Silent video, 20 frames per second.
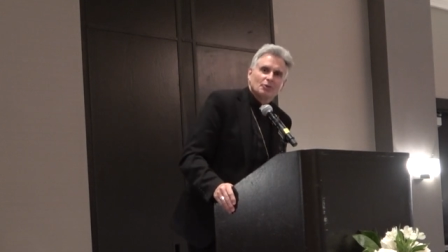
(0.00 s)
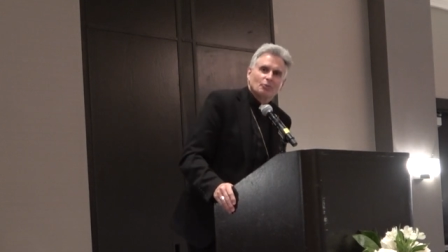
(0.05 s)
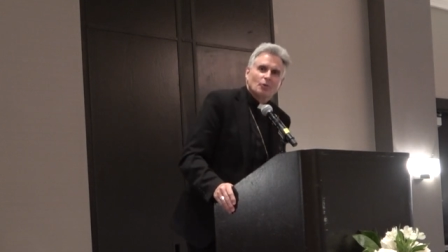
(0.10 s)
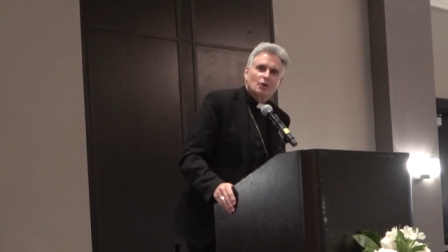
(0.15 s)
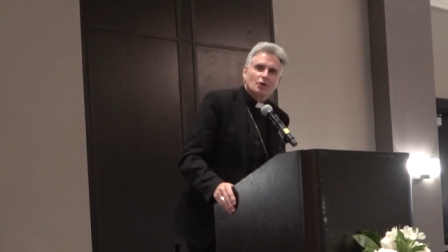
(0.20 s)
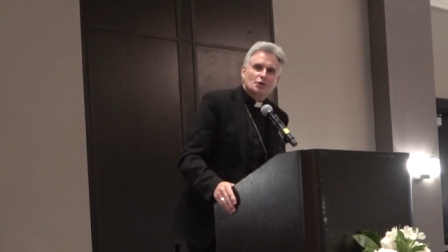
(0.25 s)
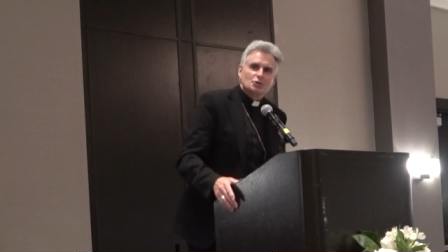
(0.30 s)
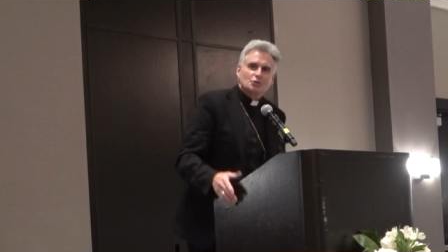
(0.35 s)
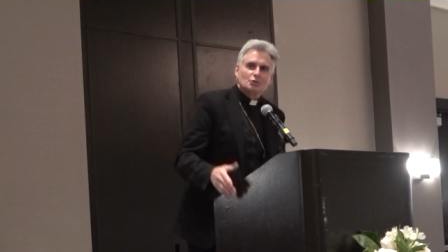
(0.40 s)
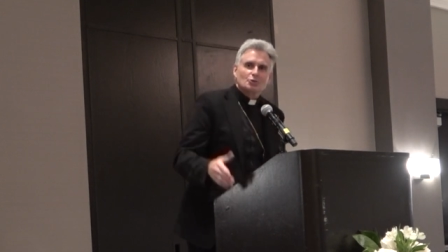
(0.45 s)

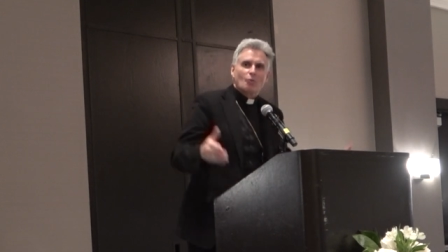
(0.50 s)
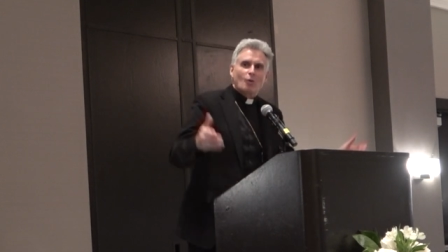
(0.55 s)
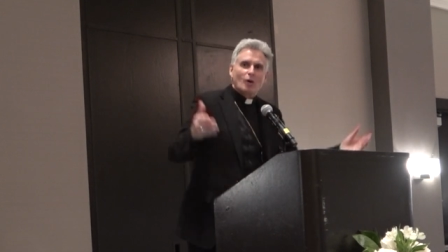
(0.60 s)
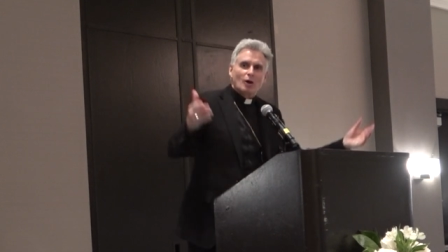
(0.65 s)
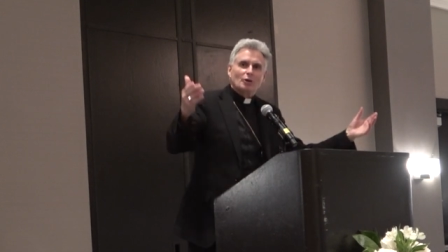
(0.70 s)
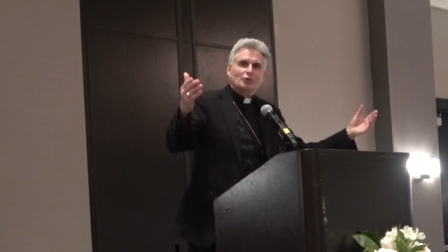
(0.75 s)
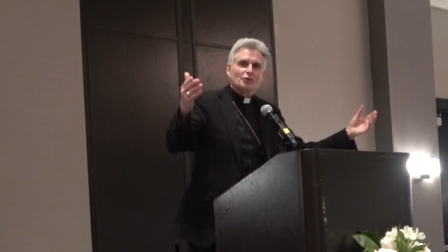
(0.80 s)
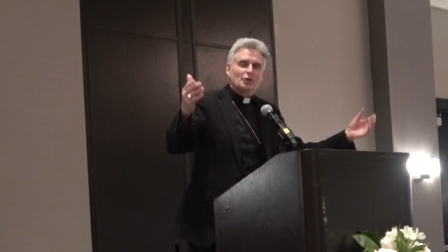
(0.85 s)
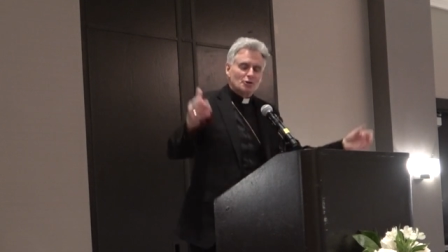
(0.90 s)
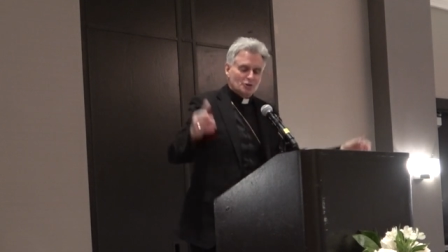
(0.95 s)
where, as you
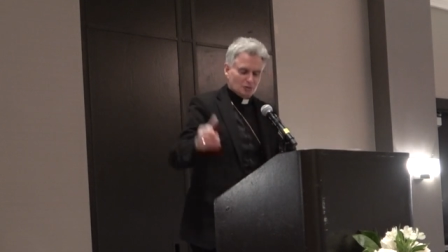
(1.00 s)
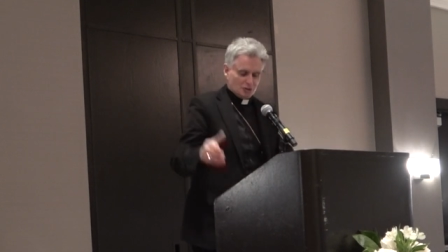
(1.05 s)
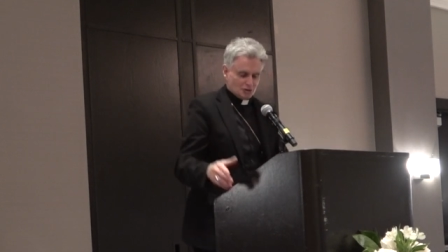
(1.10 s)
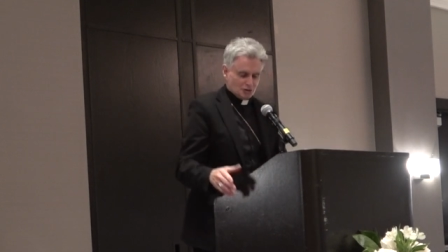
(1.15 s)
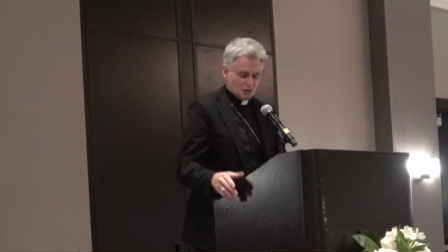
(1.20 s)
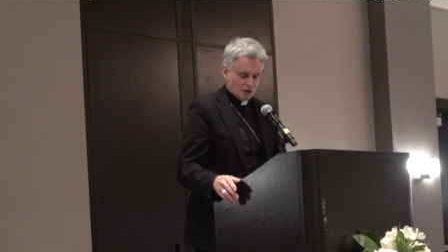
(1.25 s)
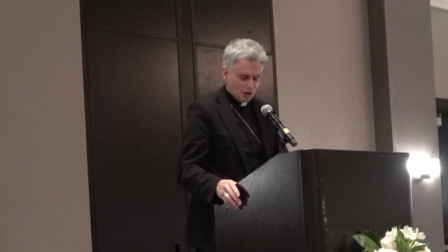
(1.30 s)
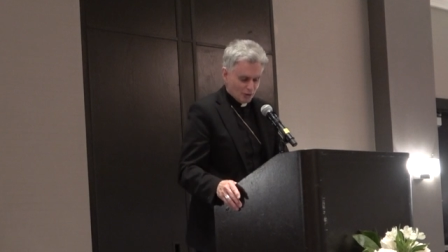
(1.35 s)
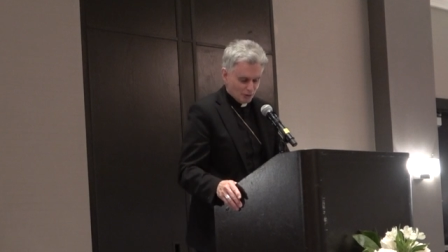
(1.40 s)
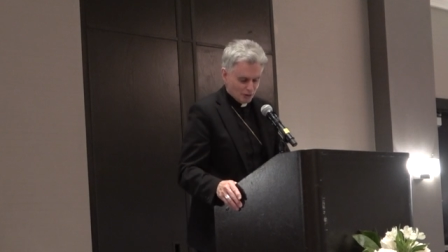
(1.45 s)
well know,
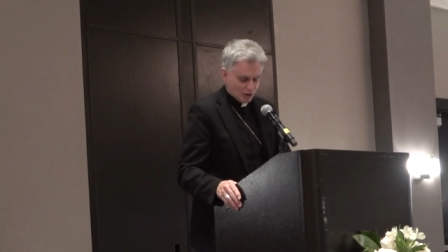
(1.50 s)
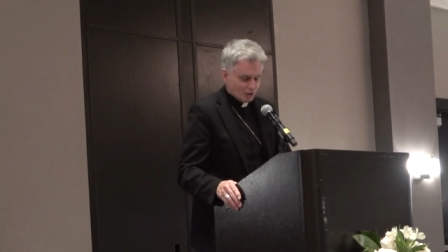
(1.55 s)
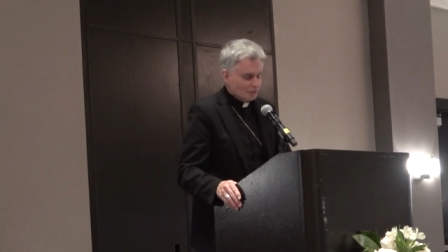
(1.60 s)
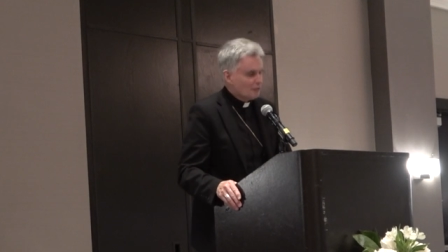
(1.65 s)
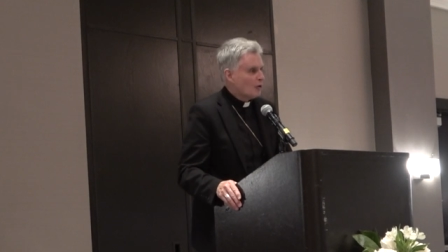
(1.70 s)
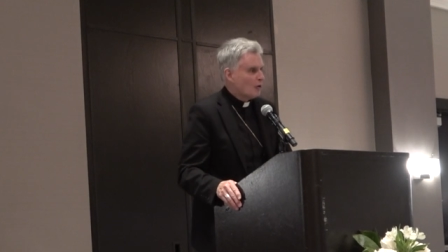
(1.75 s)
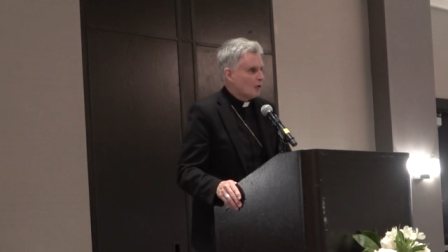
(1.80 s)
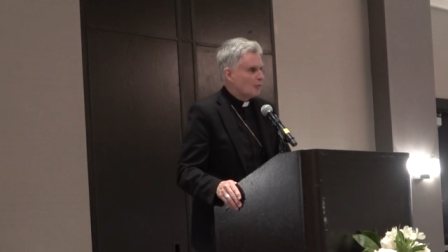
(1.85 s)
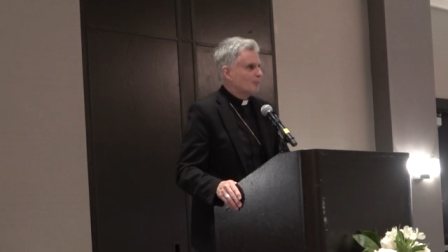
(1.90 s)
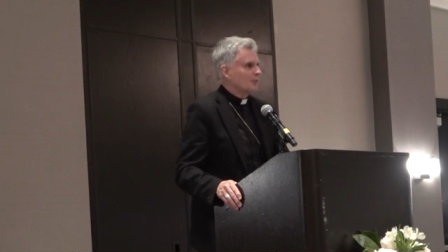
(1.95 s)
Serra,
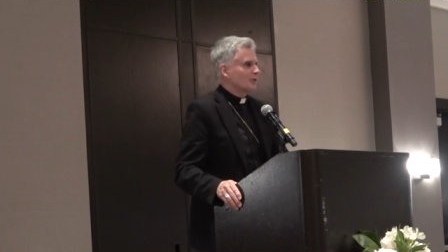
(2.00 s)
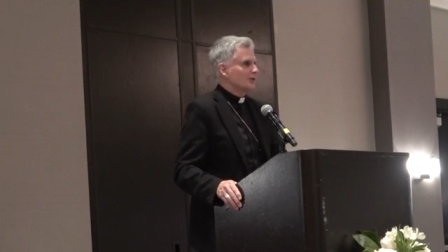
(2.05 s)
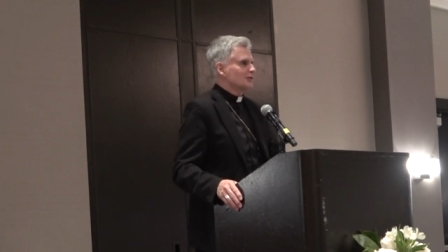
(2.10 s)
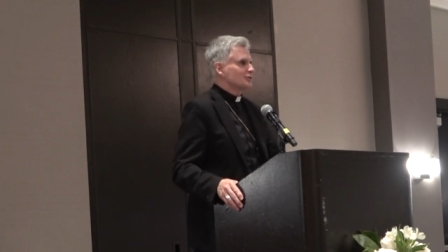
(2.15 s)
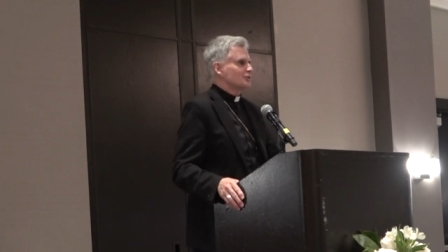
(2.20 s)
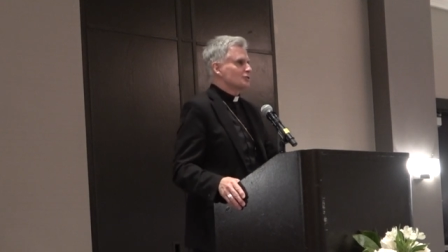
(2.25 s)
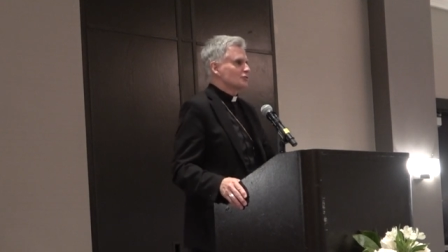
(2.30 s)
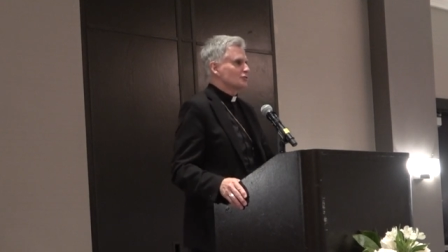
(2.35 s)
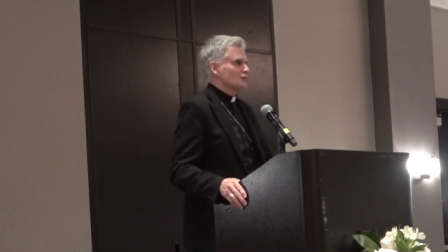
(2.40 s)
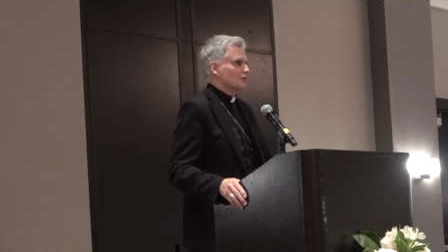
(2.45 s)
of all
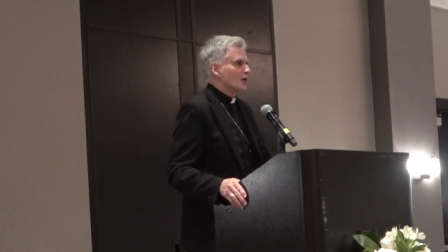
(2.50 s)
places,